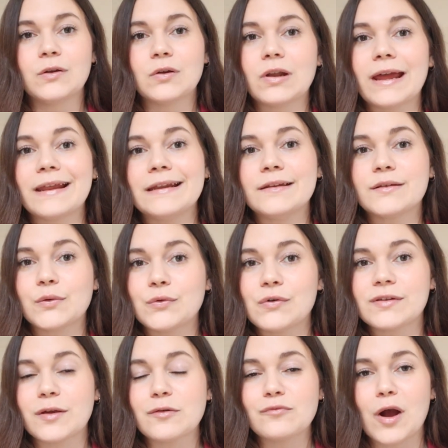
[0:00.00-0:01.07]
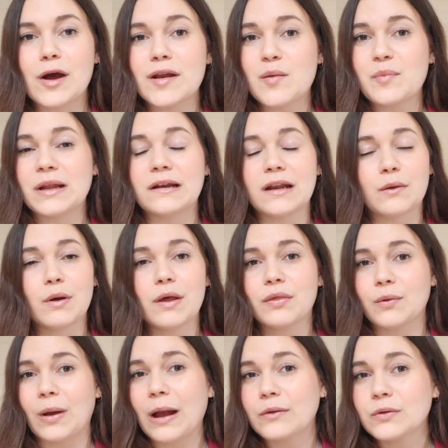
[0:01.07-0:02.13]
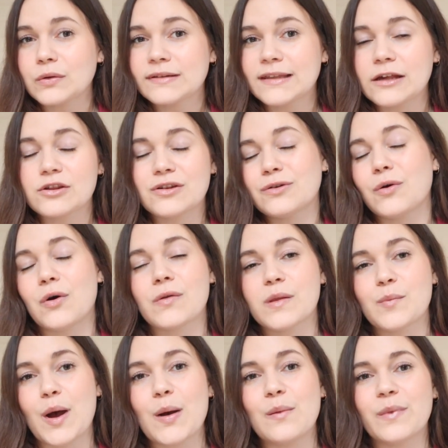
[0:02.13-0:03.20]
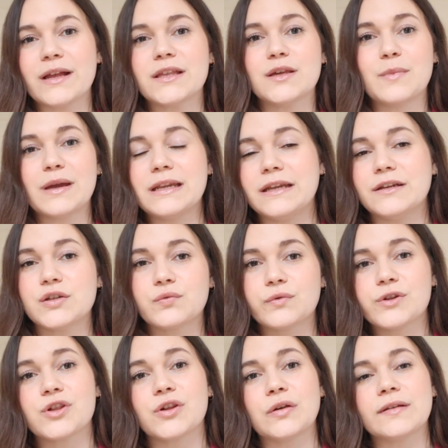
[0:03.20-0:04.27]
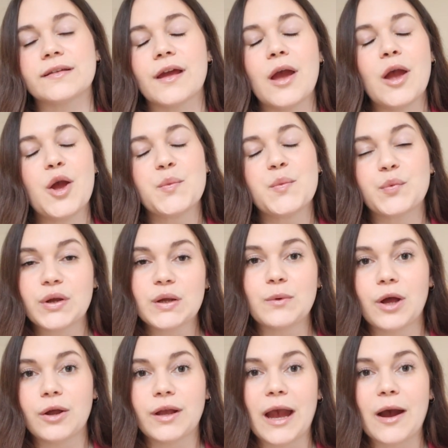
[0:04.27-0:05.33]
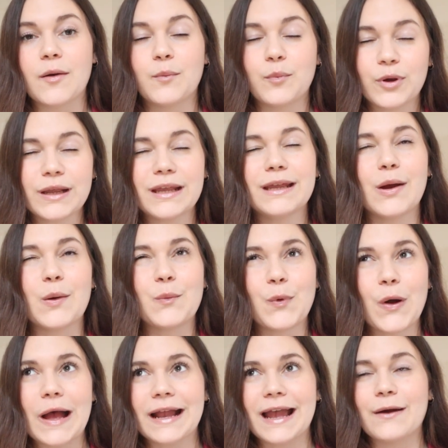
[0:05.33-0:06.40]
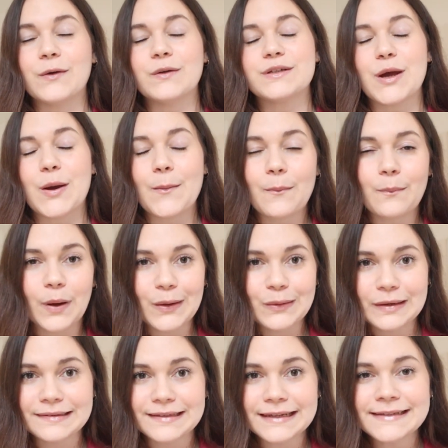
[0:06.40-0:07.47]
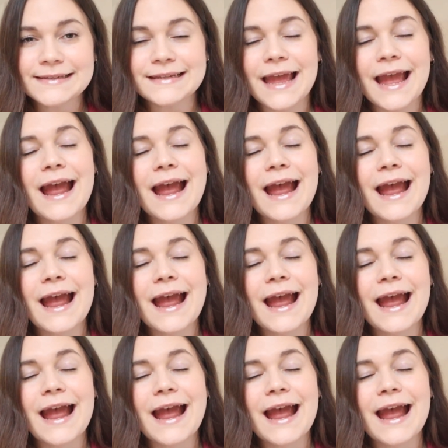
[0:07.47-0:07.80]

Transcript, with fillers: You're likely to also run a bit lower throughout your session on the pump, and you may need to reduce pre-workout pre-workout boluses,